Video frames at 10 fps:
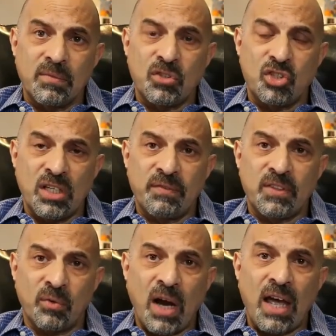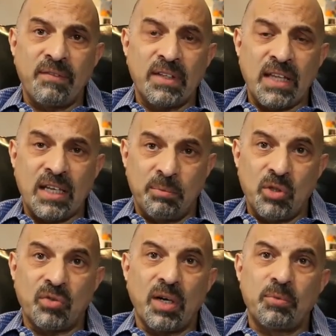shift arrived, and they could
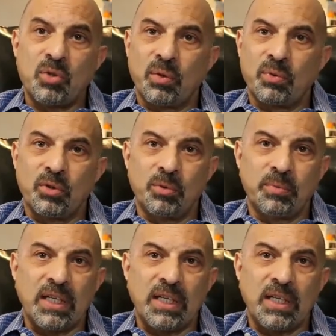move her up to a room.